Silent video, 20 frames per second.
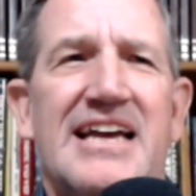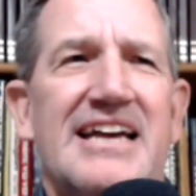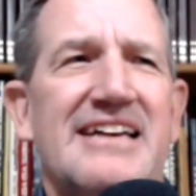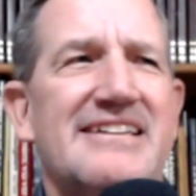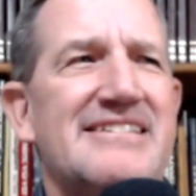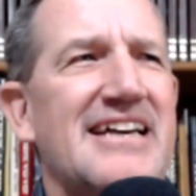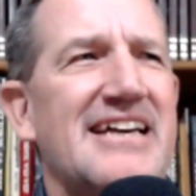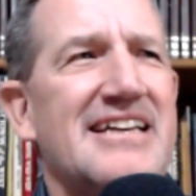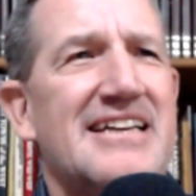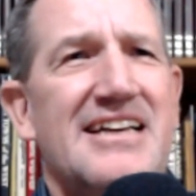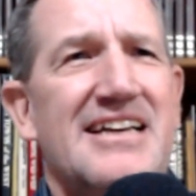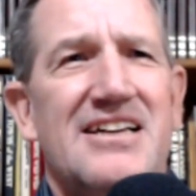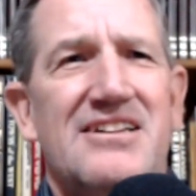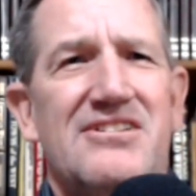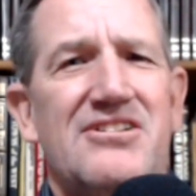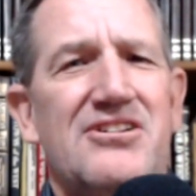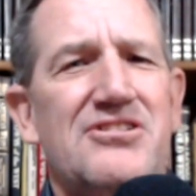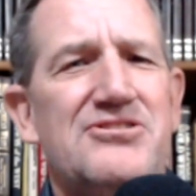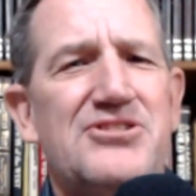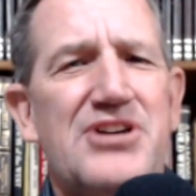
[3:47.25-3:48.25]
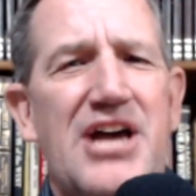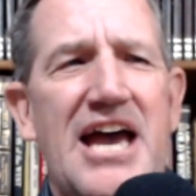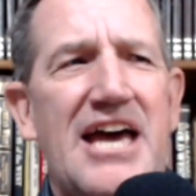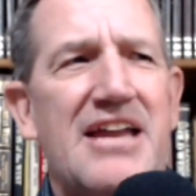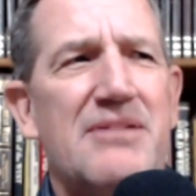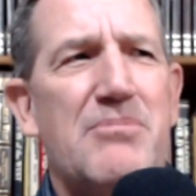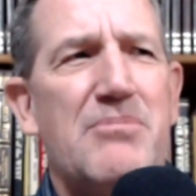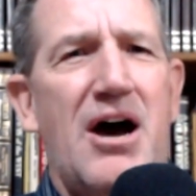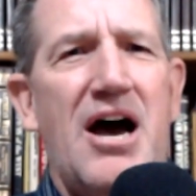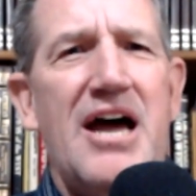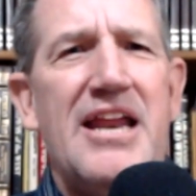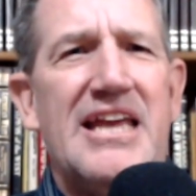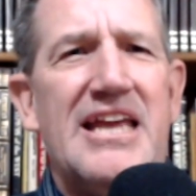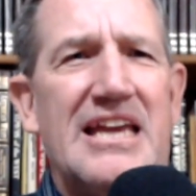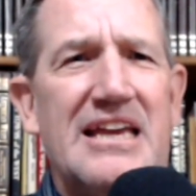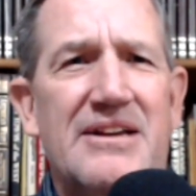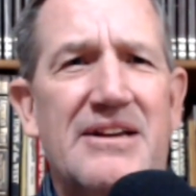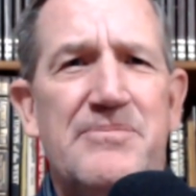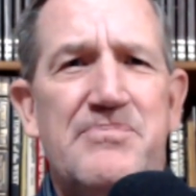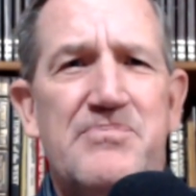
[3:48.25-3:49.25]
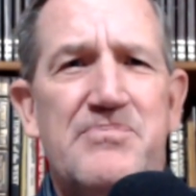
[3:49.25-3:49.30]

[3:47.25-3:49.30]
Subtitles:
It's like, dude, you had a body.